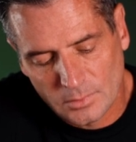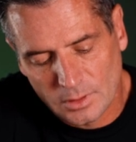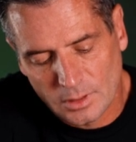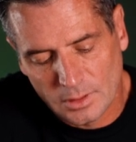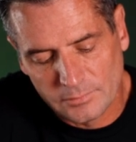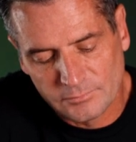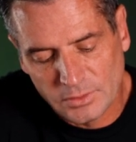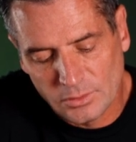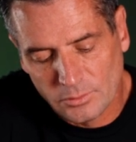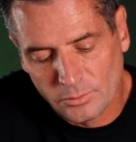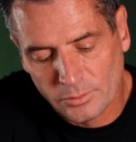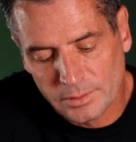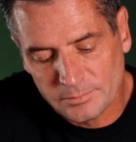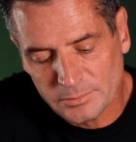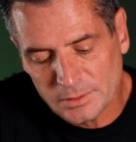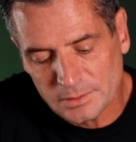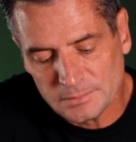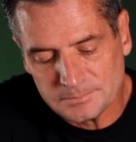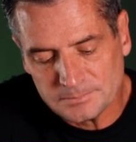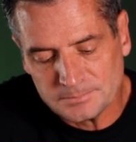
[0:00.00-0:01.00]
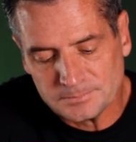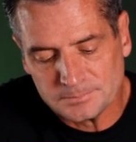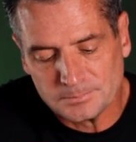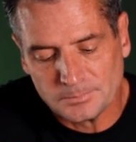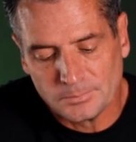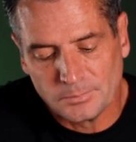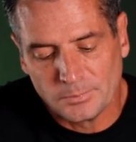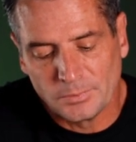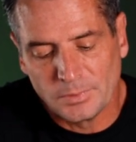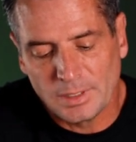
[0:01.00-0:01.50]
of the ointment.
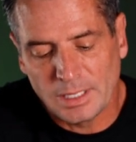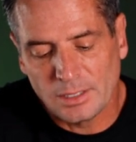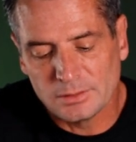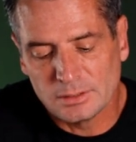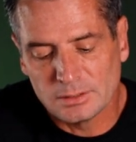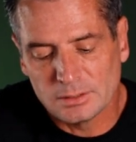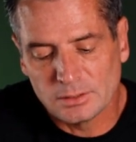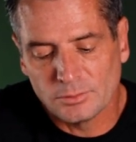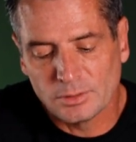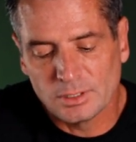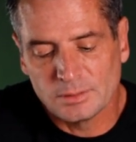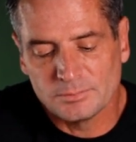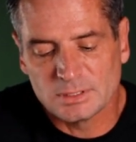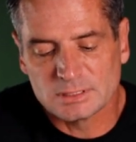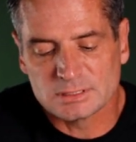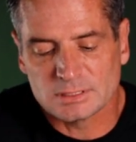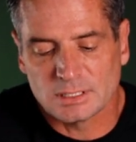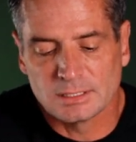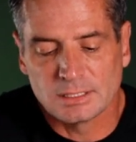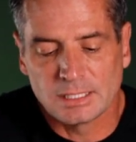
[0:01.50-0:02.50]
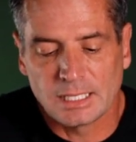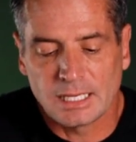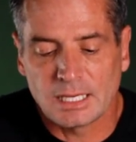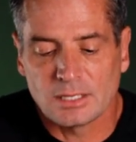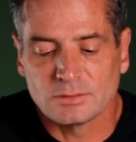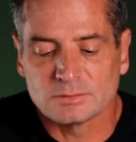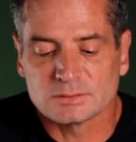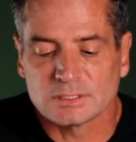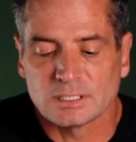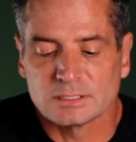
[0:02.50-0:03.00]
Now that the ointment's on the
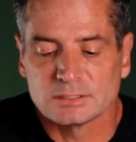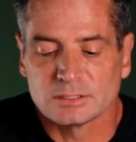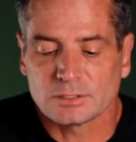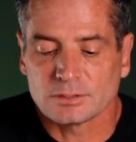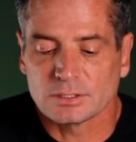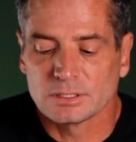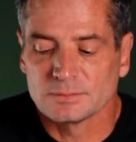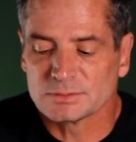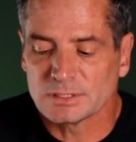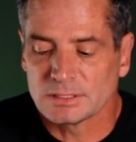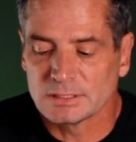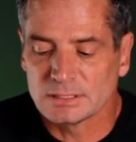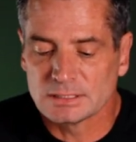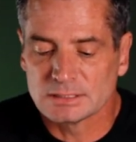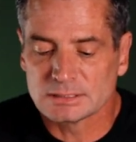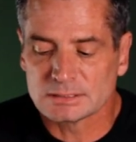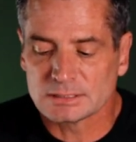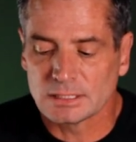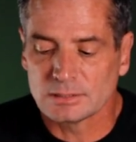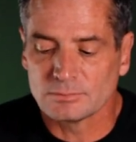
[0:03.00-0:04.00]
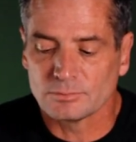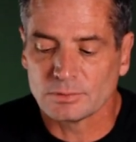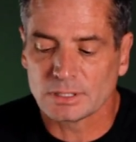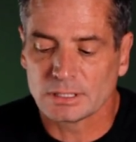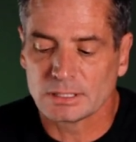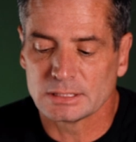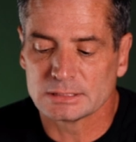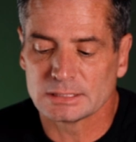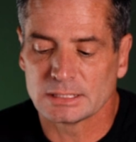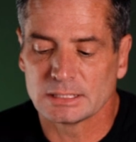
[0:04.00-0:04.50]
outside and the cream's on the inside, we're
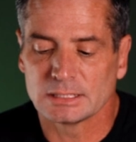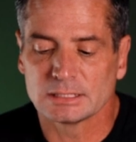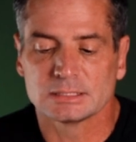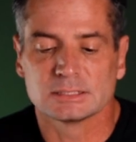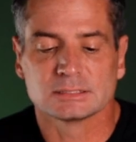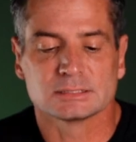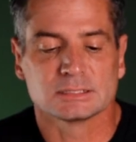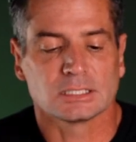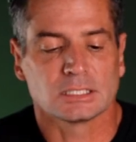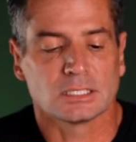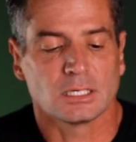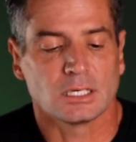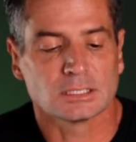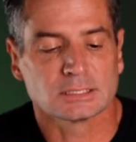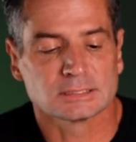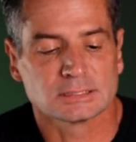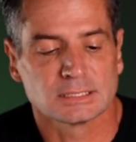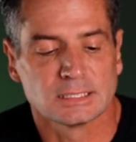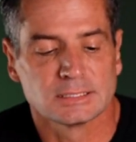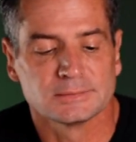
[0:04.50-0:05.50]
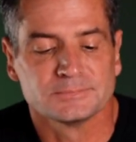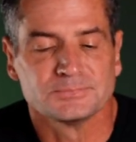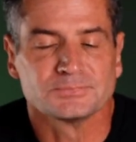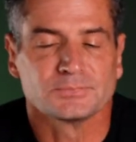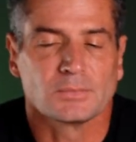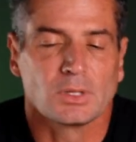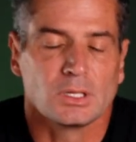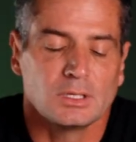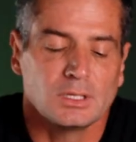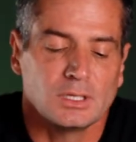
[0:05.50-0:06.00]
gonna take the zinc oxide.
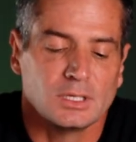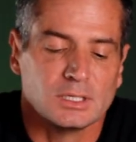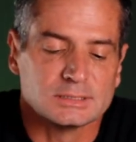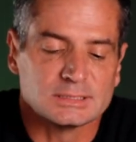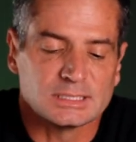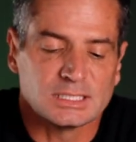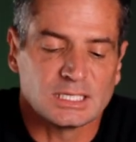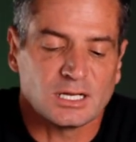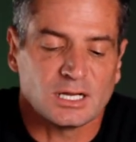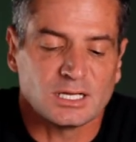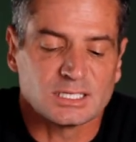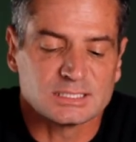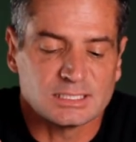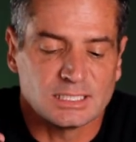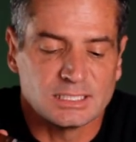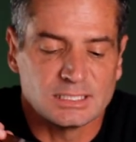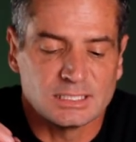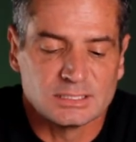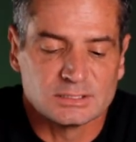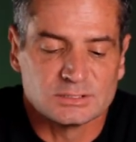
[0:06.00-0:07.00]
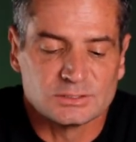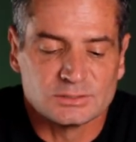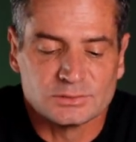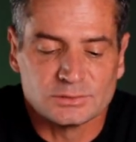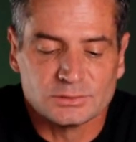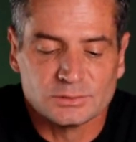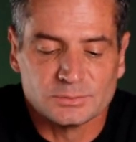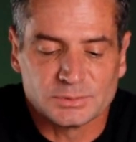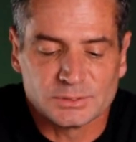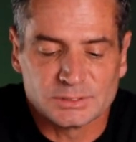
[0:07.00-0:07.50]
Zinc oxide is
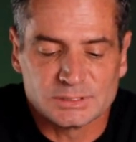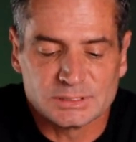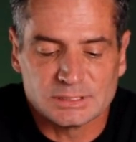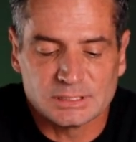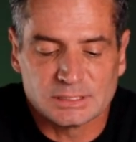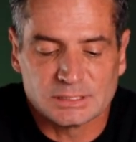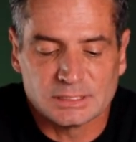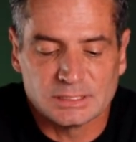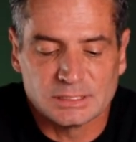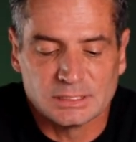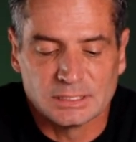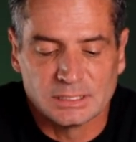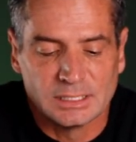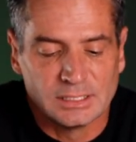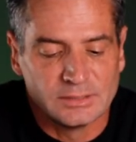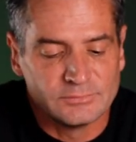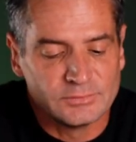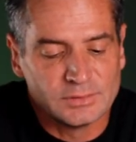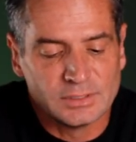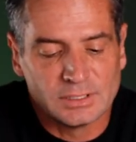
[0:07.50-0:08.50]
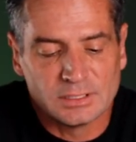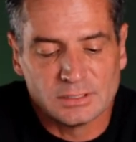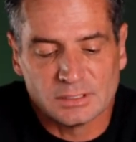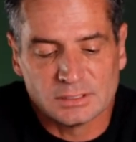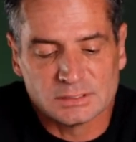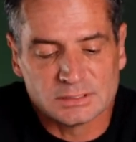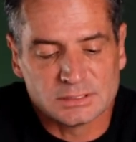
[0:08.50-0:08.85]
super sticky. If you get it on